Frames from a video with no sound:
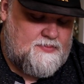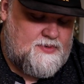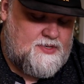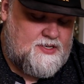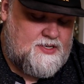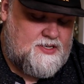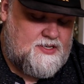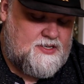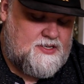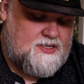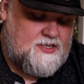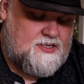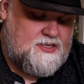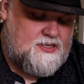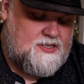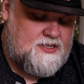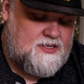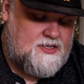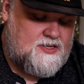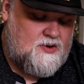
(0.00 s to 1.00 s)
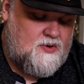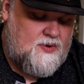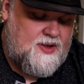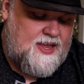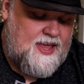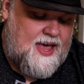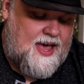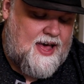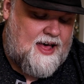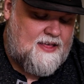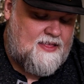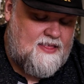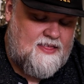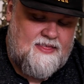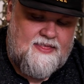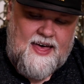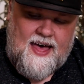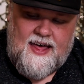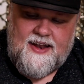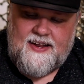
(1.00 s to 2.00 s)
So yeah,
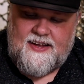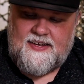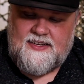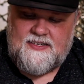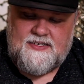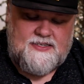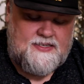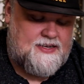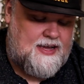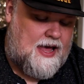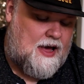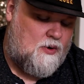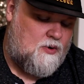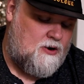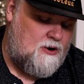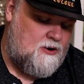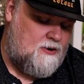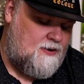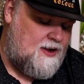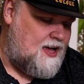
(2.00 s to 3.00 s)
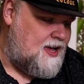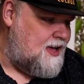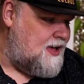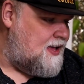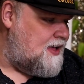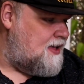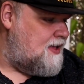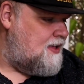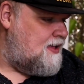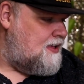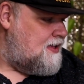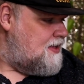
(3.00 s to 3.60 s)
that is our